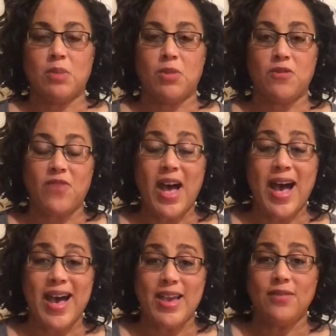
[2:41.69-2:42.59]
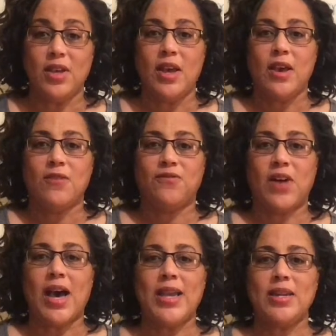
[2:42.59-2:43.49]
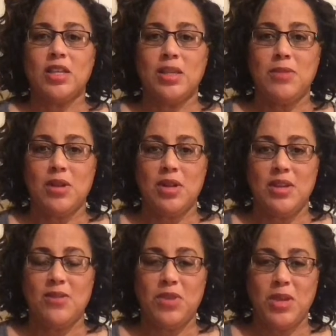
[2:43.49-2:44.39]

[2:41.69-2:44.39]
Number 5, find a community of